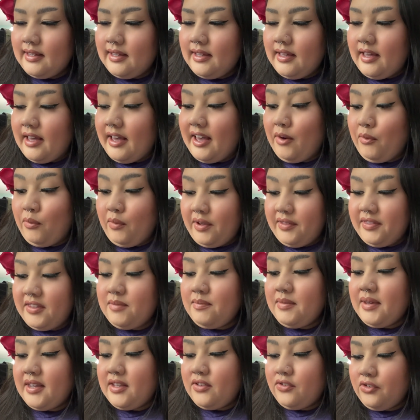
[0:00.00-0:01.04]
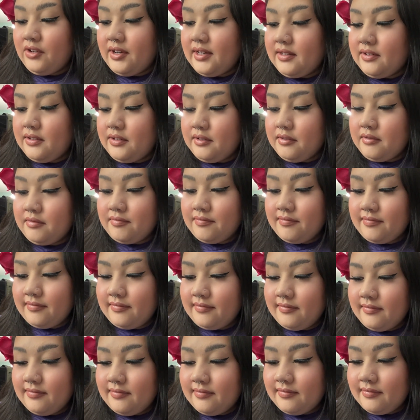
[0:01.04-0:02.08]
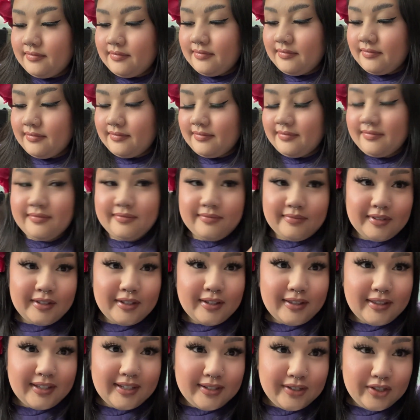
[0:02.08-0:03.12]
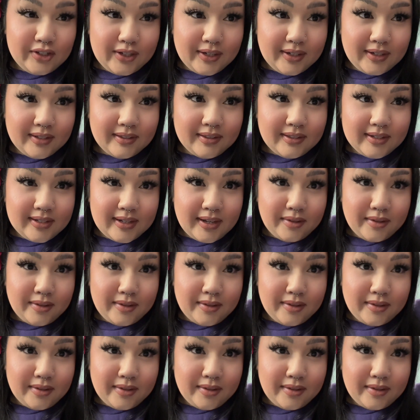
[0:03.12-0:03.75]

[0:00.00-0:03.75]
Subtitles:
I want the mandrake too. Let's check this out.